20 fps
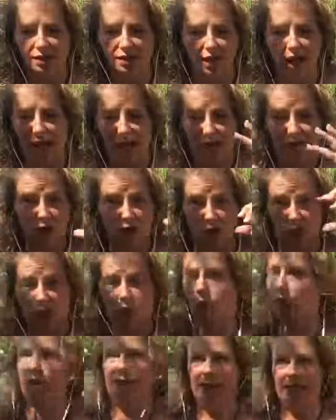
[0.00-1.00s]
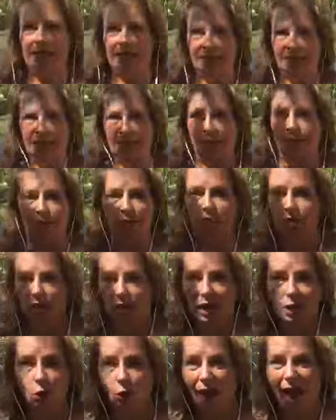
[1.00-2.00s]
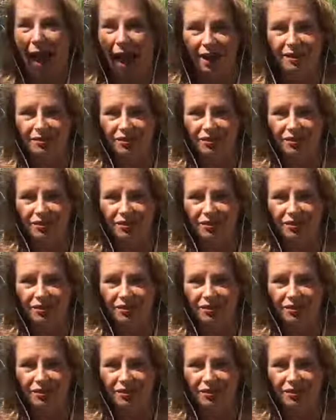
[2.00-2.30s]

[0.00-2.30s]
I have to just release them so that I don't have